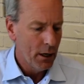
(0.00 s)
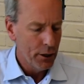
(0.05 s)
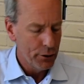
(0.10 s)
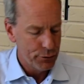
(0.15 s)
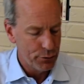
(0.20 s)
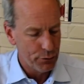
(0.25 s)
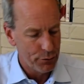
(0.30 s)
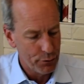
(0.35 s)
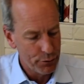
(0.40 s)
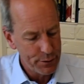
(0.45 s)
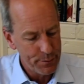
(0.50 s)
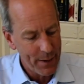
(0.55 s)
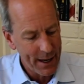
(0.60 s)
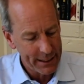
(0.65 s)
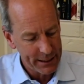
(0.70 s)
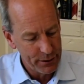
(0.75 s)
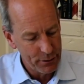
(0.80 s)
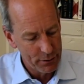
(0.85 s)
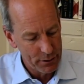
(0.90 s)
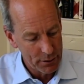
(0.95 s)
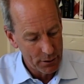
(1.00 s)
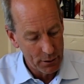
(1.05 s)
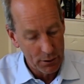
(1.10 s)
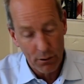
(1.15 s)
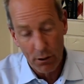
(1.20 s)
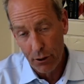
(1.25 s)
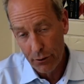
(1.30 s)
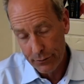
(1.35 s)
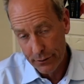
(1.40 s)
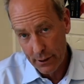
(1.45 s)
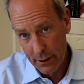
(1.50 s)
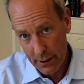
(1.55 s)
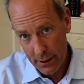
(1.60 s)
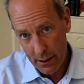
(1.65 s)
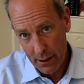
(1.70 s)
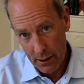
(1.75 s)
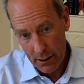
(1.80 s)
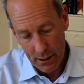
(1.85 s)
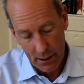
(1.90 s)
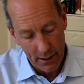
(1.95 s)
So those bacteria are called
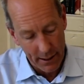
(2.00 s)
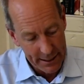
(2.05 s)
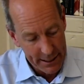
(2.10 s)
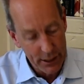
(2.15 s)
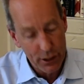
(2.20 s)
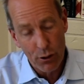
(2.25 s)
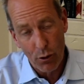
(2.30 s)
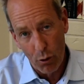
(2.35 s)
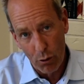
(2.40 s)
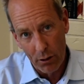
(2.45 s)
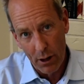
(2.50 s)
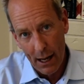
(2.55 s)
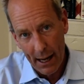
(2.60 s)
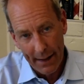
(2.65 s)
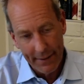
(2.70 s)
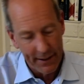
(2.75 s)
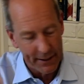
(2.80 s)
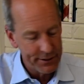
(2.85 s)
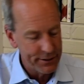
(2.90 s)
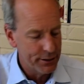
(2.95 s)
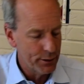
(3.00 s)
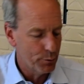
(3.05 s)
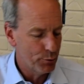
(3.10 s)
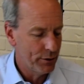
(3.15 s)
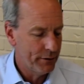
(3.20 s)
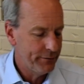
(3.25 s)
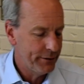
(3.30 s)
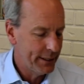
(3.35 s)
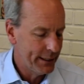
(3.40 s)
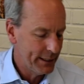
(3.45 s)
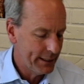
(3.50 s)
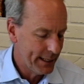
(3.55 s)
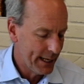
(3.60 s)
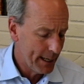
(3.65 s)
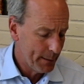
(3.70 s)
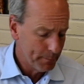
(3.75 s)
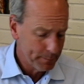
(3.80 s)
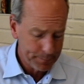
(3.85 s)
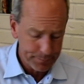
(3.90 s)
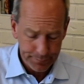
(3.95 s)
E. coli, that's the abbreviated
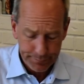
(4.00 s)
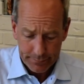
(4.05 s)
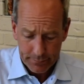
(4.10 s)
name.